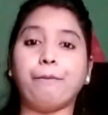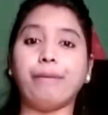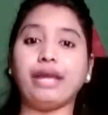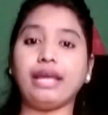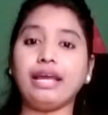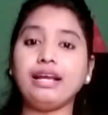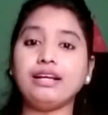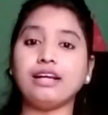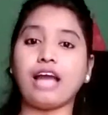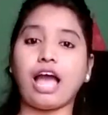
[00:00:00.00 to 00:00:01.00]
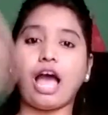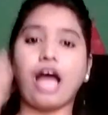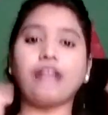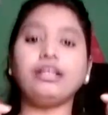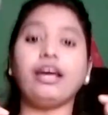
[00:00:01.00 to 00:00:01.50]
big
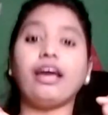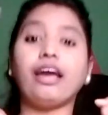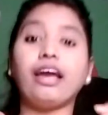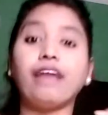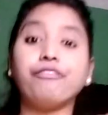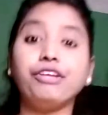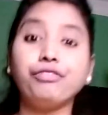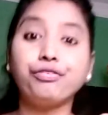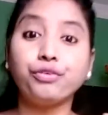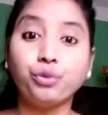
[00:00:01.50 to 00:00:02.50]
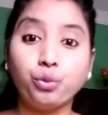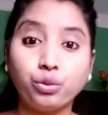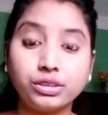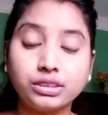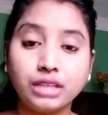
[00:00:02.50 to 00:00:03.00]
and heavy
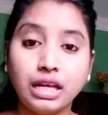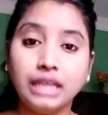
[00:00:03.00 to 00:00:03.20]
fruits.